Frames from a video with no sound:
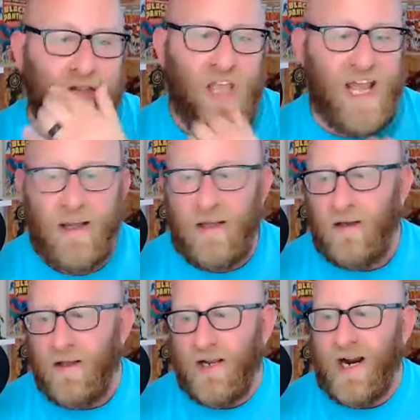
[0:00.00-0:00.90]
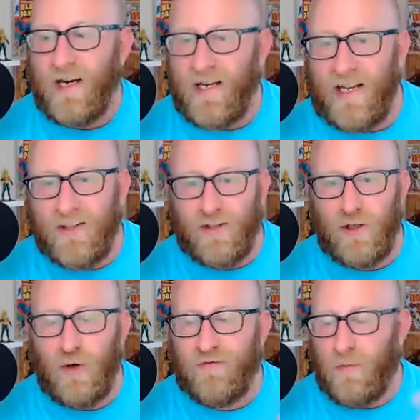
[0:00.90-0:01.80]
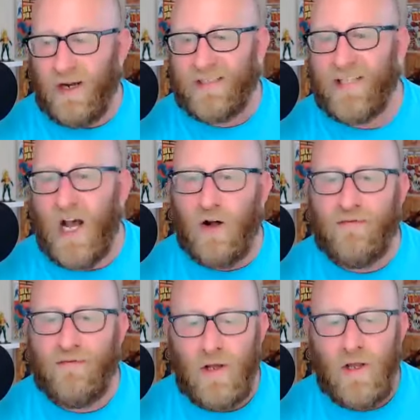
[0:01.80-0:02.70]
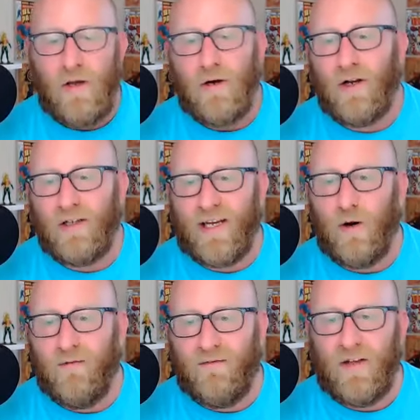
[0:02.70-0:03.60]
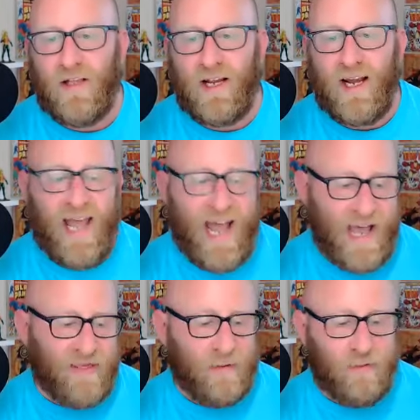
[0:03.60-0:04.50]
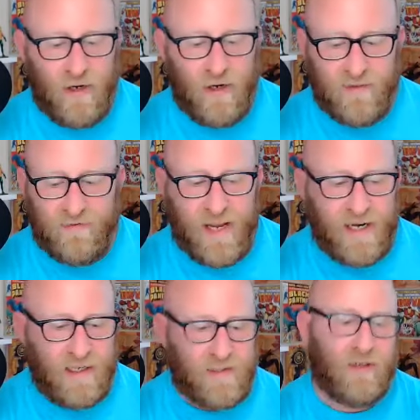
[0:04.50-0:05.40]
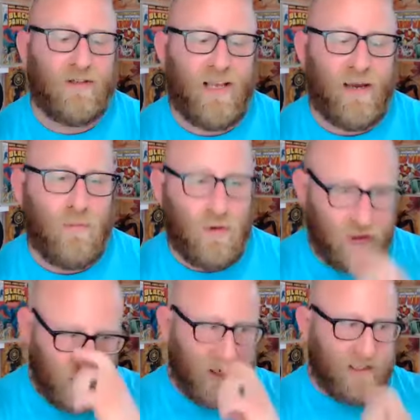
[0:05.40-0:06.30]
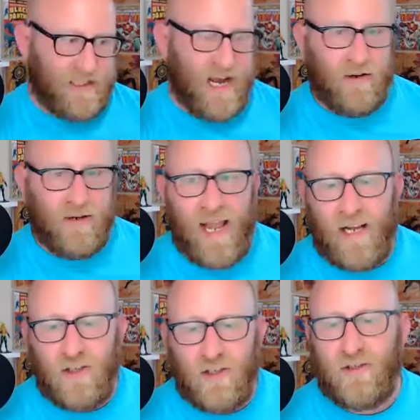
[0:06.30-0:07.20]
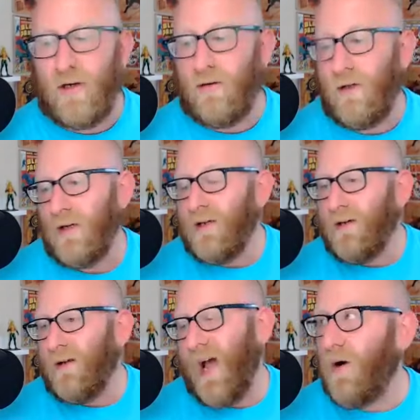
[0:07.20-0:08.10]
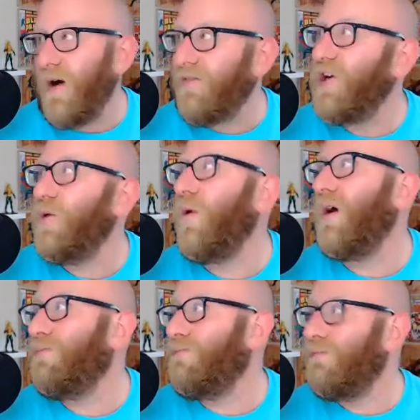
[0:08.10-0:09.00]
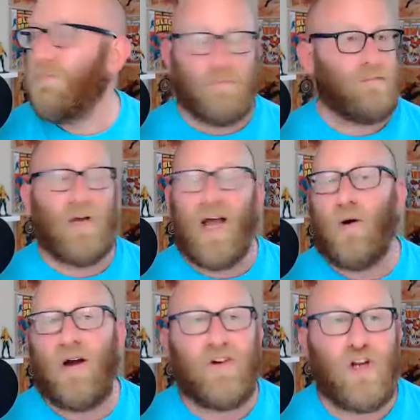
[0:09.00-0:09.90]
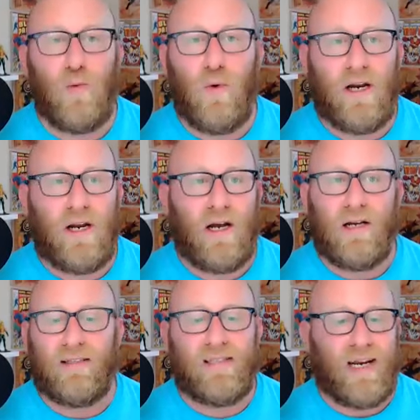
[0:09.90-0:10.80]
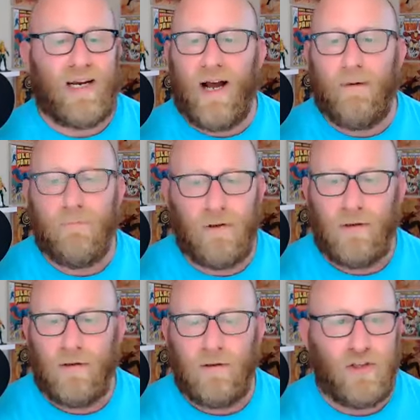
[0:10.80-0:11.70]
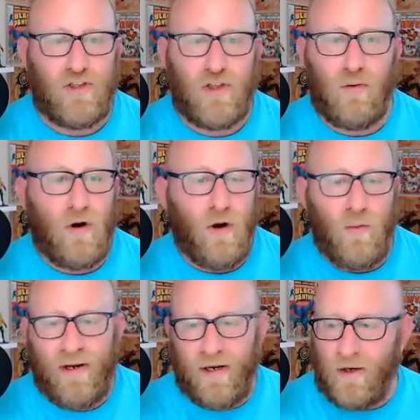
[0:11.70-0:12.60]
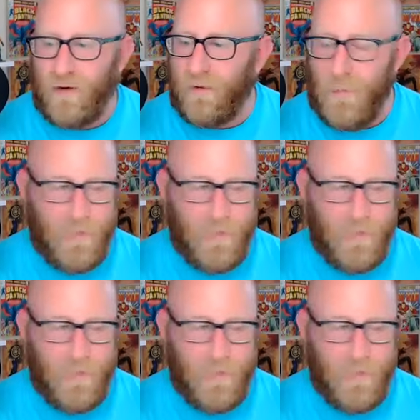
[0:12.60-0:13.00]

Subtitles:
the day that I need to do for myself, or else I don't feel like I had that productive day and I start to get more stressed out and anxious. So however you want to set it up, there's no wrong way to do it.